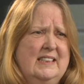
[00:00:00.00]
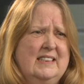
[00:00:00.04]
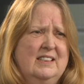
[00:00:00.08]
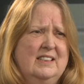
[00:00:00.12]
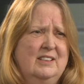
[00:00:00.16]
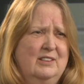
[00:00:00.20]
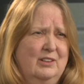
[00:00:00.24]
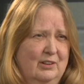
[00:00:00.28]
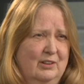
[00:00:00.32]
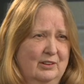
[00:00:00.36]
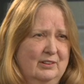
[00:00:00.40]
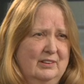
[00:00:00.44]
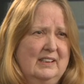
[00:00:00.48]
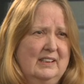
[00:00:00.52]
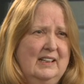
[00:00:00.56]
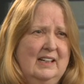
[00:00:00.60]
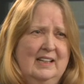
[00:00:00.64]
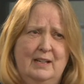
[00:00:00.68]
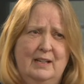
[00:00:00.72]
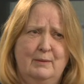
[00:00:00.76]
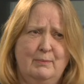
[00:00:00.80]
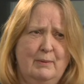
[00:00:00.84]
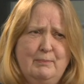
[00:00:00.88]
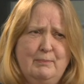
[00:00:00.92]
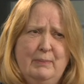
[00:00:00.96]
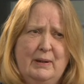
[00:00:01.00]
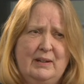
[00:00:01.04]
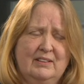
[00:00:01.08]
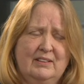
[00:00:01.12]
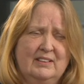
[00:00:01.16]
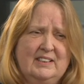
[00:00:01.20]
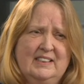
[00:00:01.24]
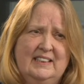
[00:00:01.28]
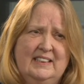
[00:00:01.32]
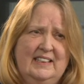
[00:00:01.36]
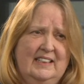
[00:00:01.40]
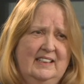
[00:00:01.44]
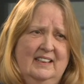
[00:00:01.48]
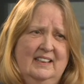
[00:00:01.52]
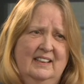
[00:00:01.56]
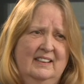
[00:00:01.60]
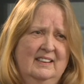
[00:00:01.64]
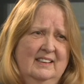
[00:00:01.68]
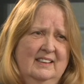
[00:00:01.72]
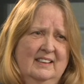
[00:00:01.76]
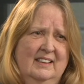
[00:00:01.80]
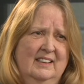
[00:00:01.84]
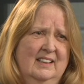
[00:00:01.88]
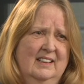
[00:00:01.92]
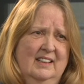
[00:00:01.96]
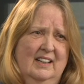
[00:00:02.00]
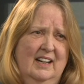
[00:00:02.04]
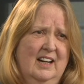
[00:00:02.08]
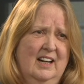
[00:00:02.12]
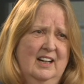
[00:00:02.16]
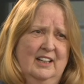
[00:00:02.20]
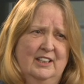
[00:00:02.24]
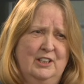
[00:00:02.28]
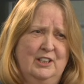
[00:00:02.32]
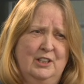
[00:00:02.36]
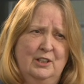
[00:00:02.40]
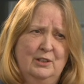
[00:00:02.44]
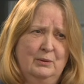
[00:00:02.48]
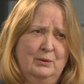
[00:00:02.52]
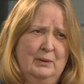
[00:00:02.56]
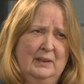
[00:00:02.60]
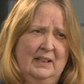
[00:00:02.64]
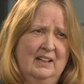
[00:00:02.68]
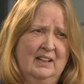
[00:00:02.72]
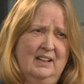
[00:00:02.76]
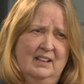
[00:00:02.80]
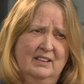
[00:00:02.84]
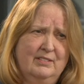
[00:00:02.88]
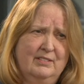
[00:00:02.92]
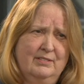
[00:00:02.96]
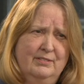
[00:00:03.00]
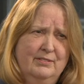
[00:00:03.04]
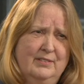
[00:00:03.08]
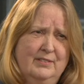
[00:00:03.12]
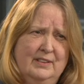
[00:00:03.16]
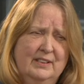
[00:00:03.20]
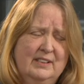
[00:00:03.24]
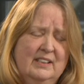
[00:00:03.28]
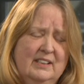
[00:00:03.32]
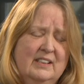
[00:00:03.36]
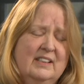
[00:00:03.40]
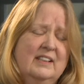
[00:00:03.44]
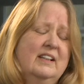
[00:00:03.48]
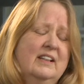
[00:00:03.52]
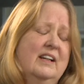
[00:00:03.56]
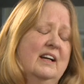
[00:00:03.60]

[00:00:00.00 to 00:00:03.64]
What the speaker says: It's not the Labour Party I knew and loved.